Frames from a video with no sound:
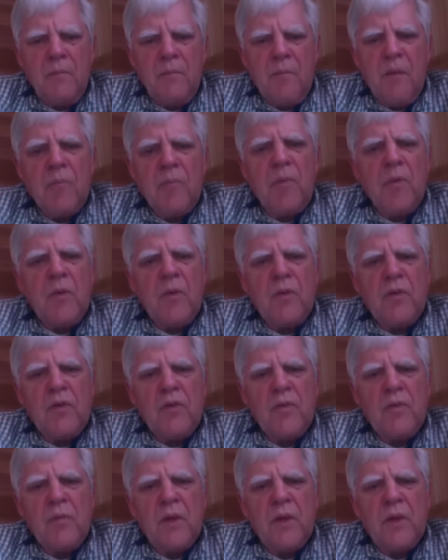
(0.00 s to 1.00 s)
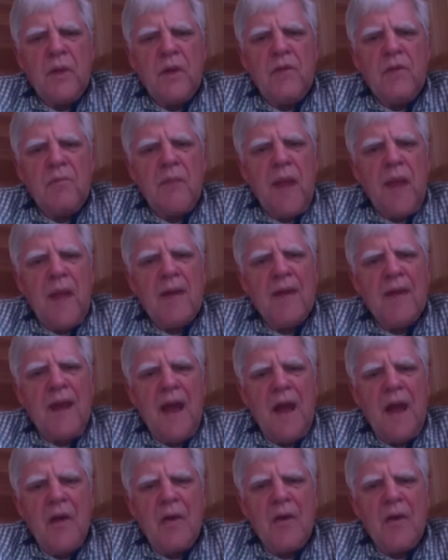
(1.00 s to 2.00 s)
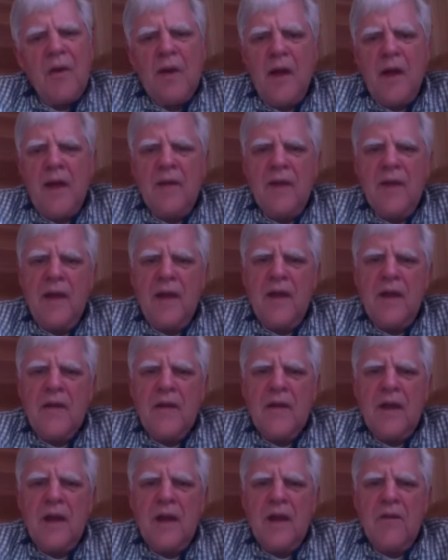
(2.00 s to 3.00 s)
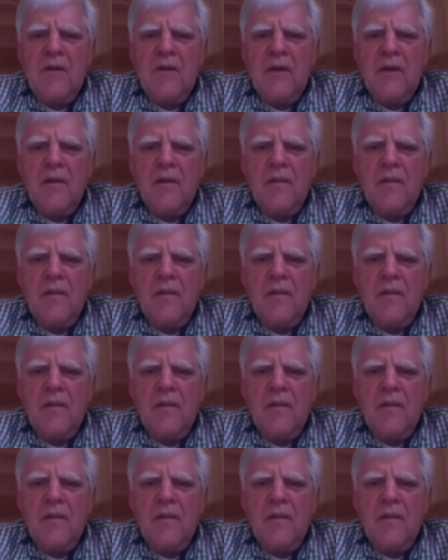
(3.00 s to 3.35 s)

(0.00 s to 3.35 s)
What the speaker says: people with disabilities may encounter in online education.